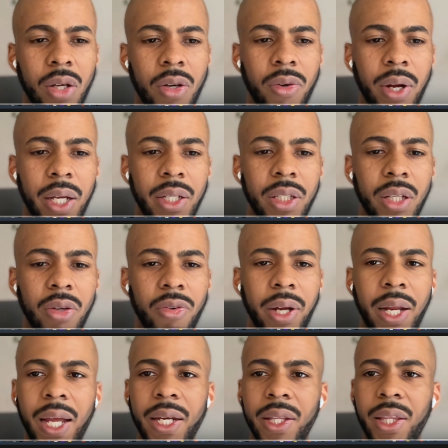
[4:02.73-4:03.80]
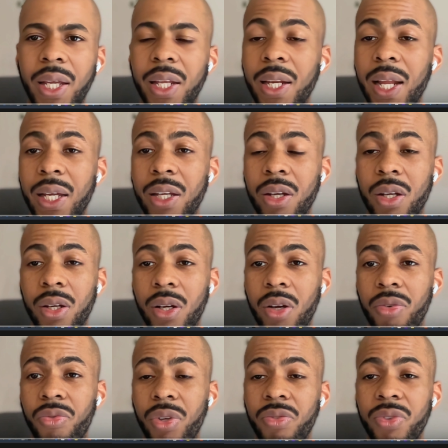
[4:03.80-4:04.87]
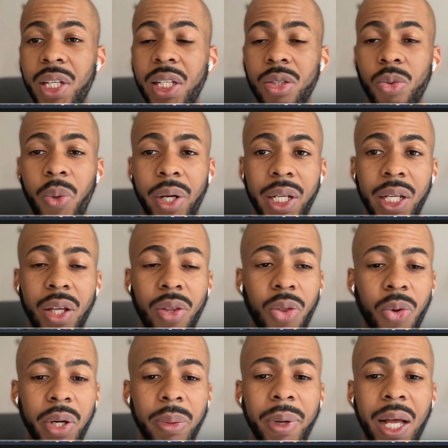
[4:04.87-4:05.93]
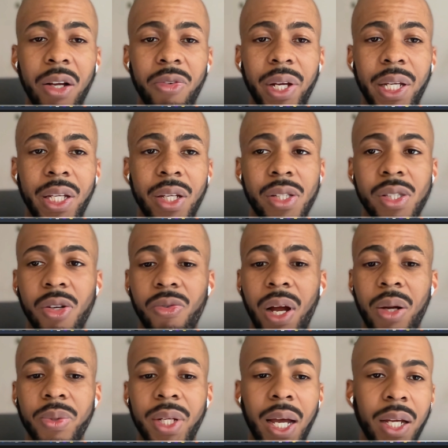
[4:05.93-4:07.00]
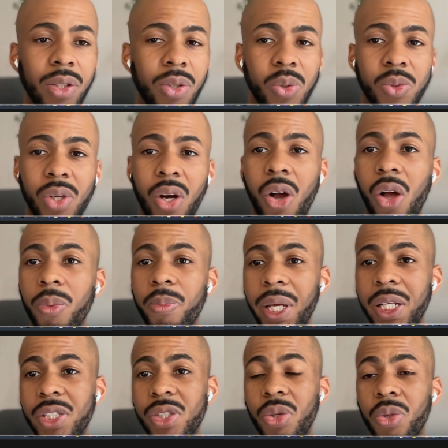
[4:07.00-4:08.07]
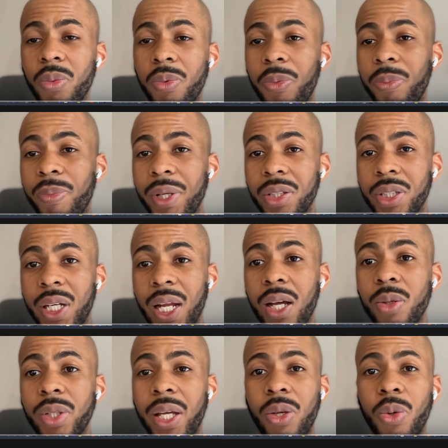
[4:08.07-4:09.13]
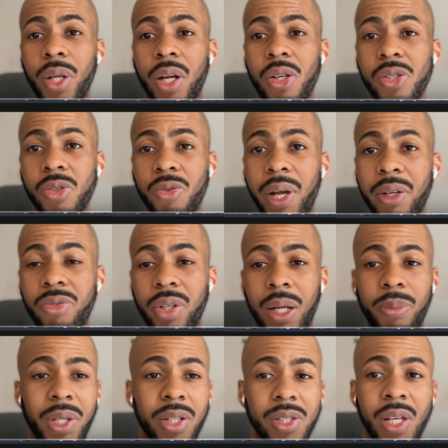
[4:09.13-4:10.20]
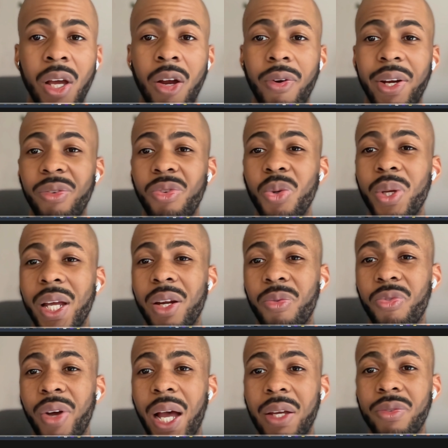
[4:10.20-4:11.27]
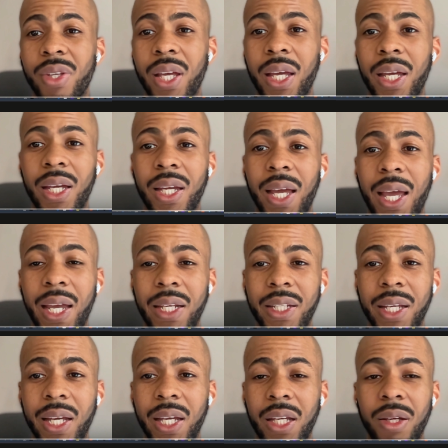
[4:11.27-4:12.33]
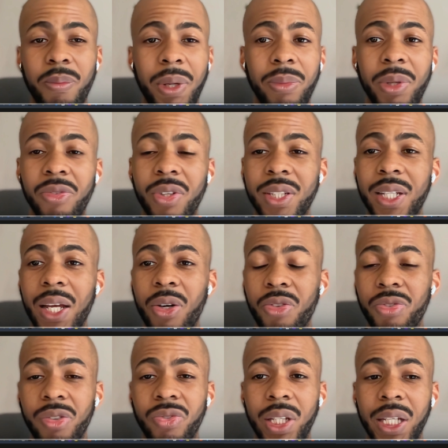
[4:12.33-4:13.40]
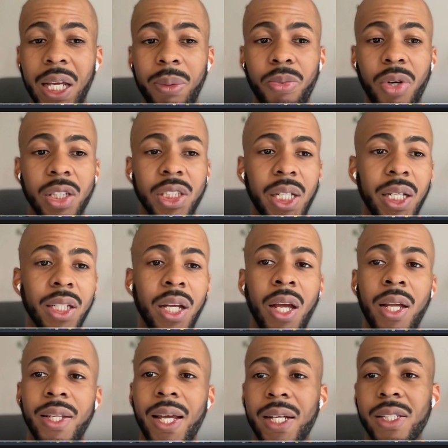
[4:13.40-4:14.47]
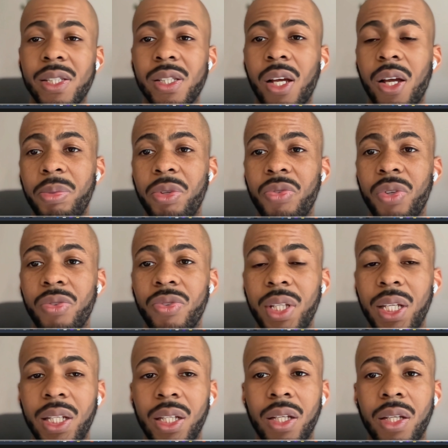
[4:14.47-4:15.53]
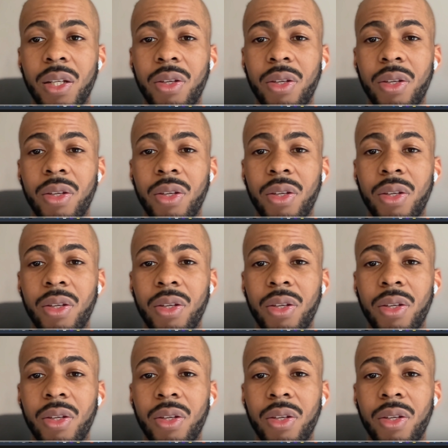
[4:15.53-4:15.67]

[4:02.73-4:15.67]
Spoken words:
right? Anything in like a 15, 20, 30 mile radius around that, those are all pages you can be building out, and you can also rank for that, because right, if you get a 5K, 8K, maybe even 10 or 15K project, that's maybe 15